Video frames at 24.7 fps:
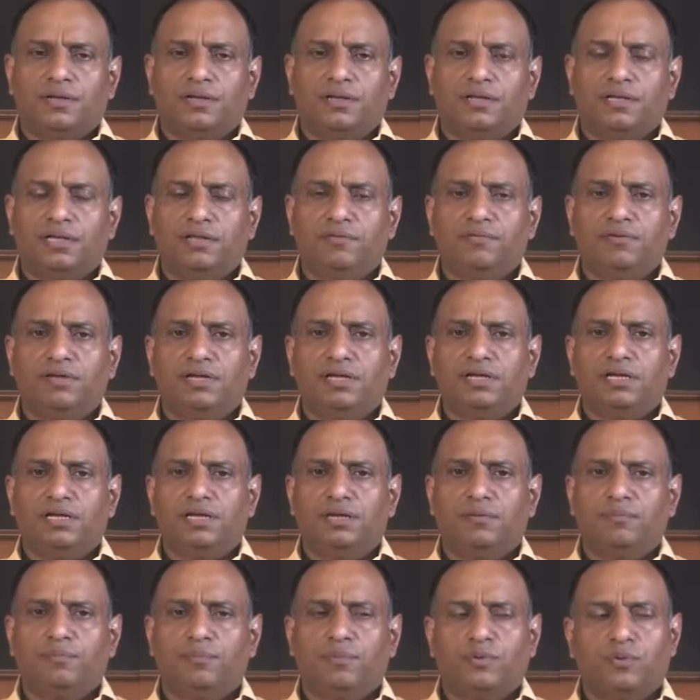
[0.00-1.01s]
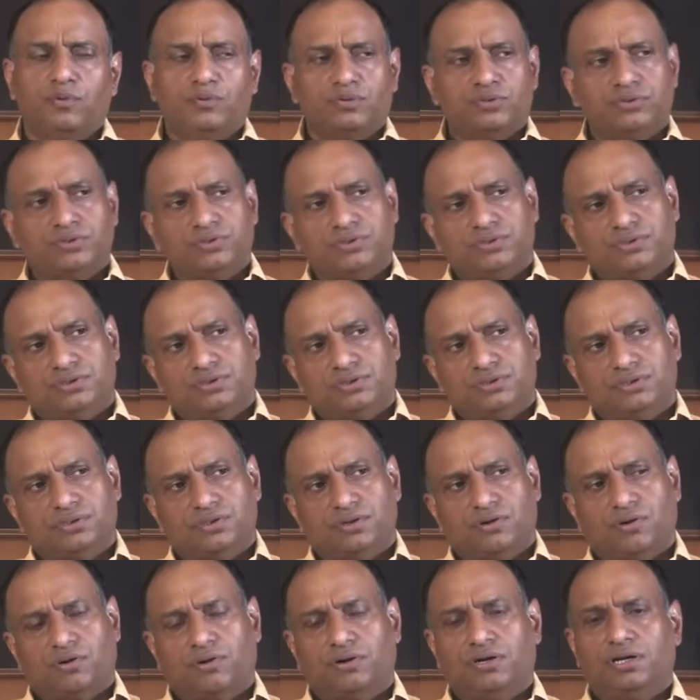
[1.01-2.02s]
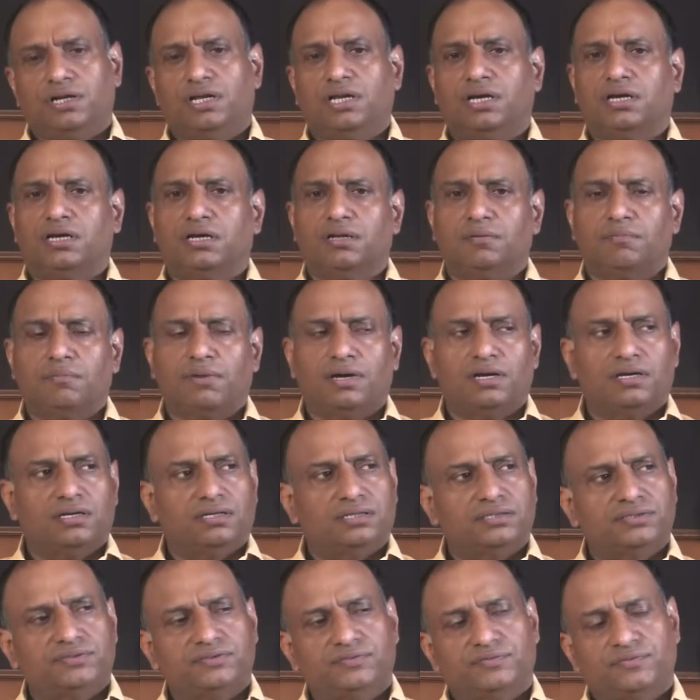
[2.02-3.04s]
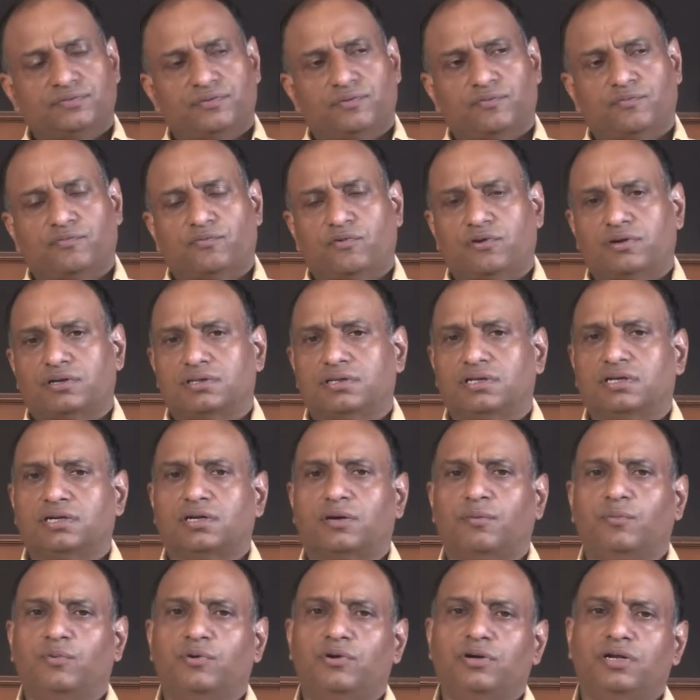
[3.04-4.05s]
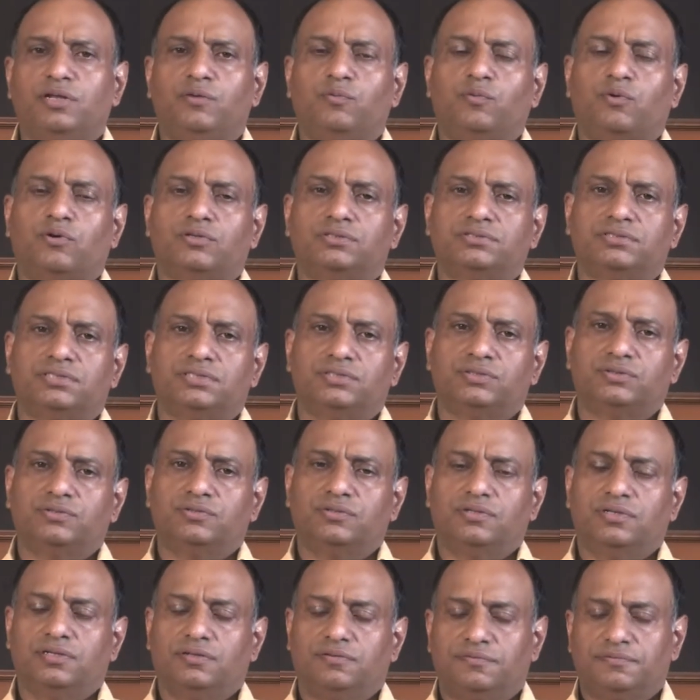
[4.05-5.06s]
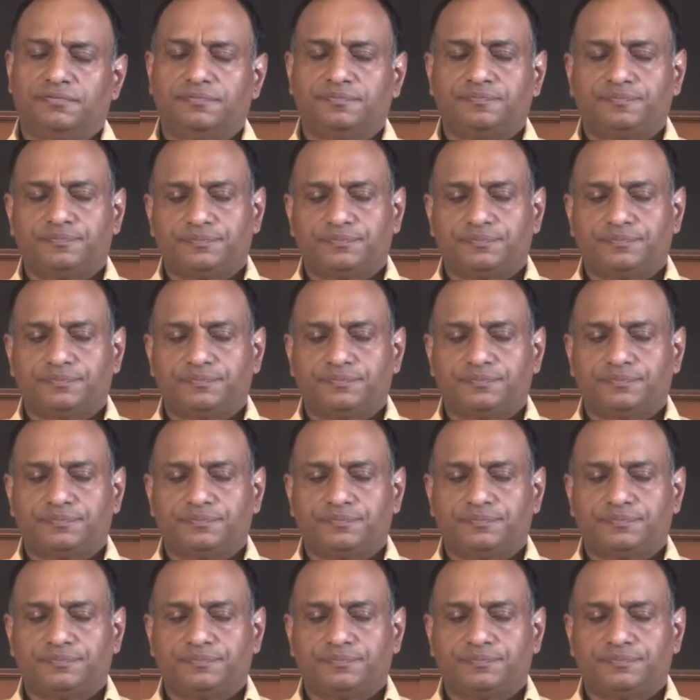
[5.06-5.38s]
living imposed or taken by us from what the community wants us to live